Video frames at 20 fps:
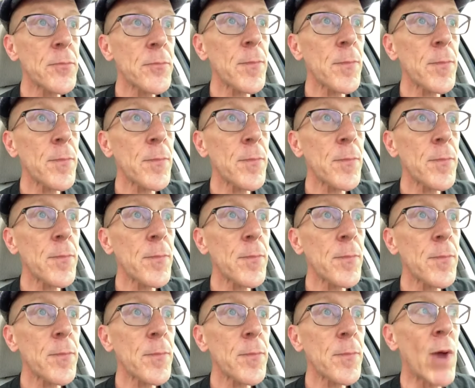is not only
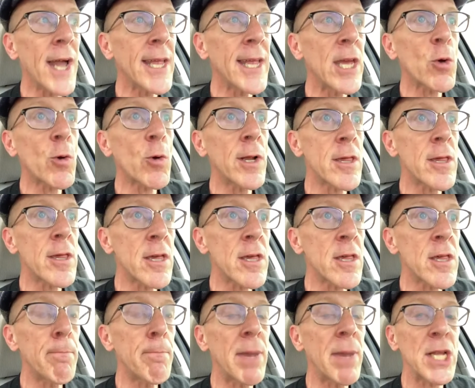writing criticism,
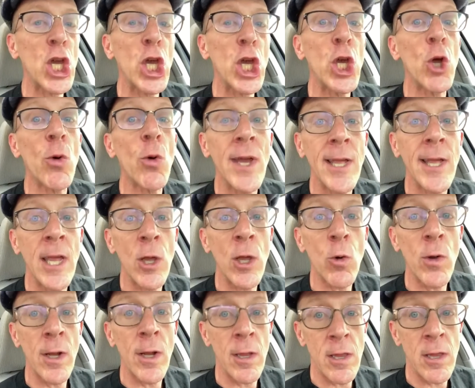but curating
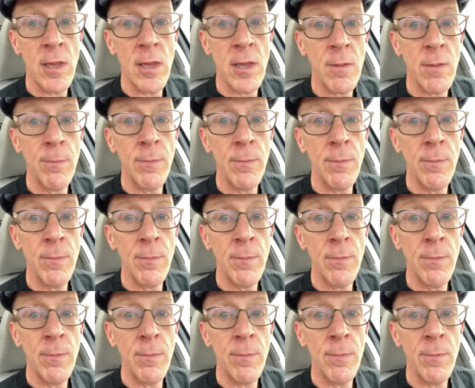criticism,